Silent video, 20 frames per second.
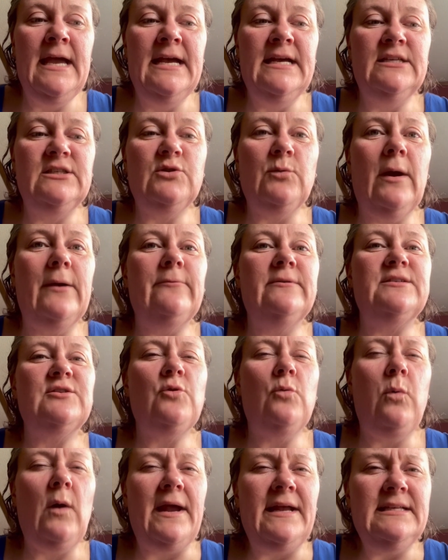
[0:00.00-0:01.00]
So I was
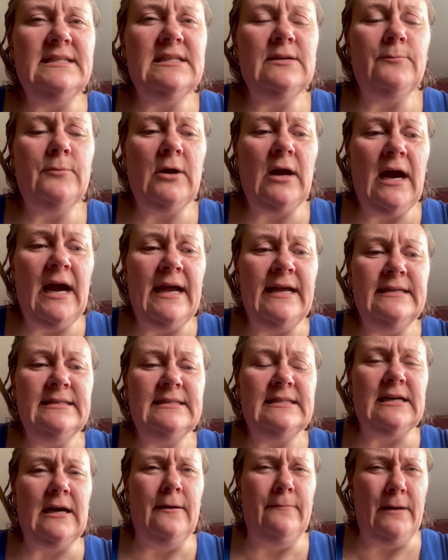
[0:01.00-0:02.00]
quite
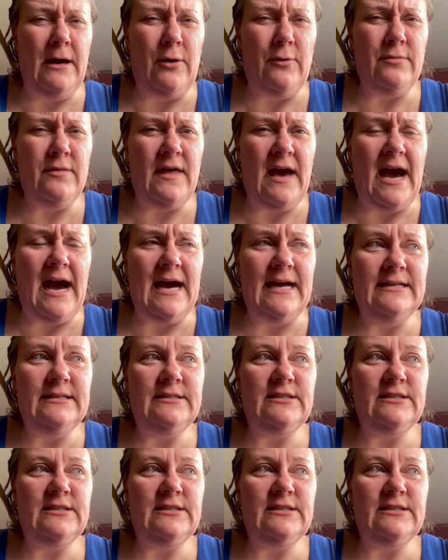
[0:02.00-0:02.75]
surprised about that.